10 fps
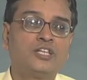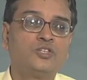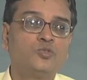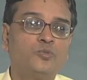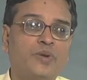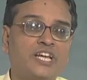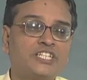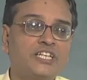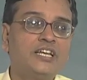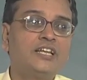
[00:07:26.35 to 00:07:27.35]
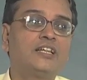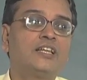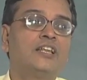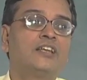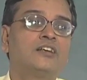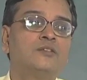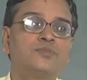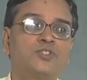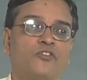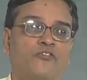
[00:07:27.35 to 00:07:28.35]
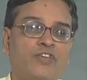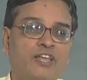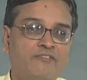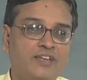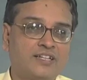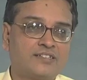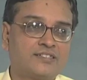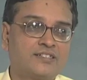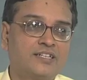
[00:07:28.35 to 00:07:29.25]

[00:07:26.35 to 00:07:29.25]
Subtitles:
you measure in terms of wavelengths,